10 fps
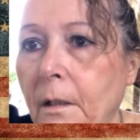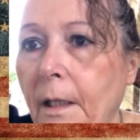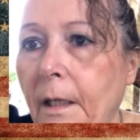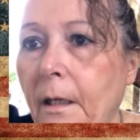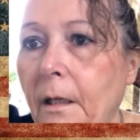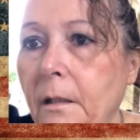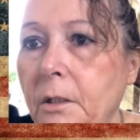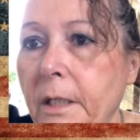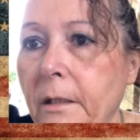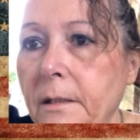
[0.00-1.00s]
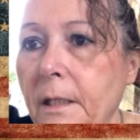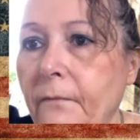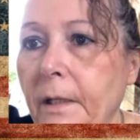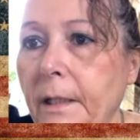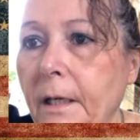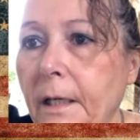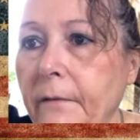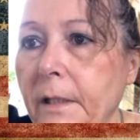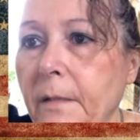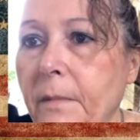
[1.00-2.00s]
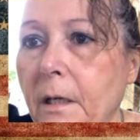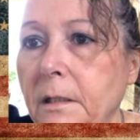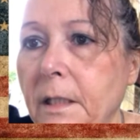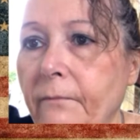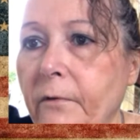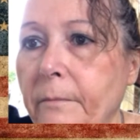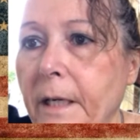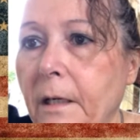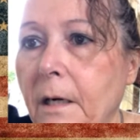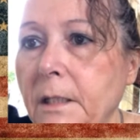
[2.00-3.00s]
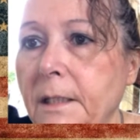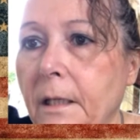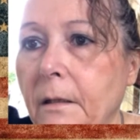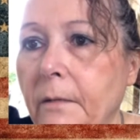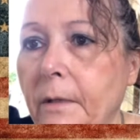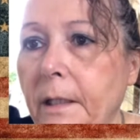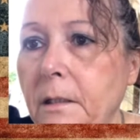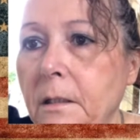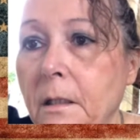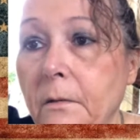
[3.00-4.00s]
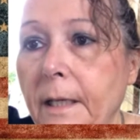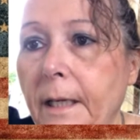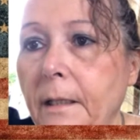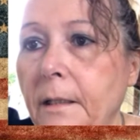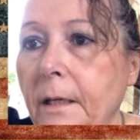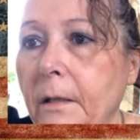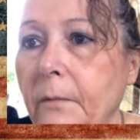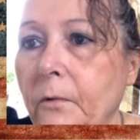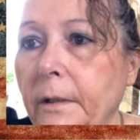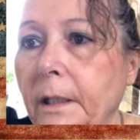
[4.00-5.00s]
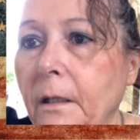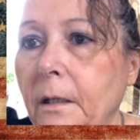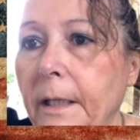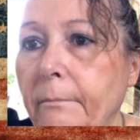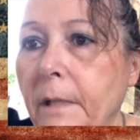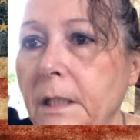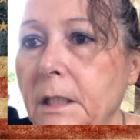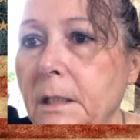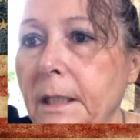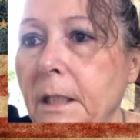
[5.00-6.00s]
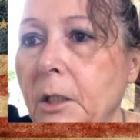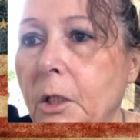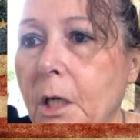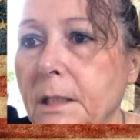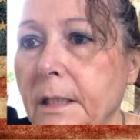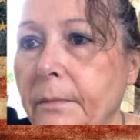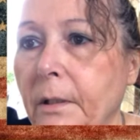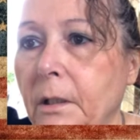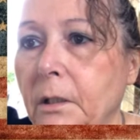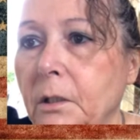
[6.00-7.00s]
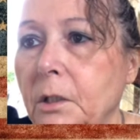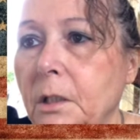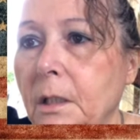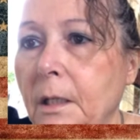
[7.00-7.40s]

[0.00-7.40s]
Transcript: And Sharon said, I finally got everything boxed up from my garage sale and ready to donate. Now I am working on a much needed closet purge.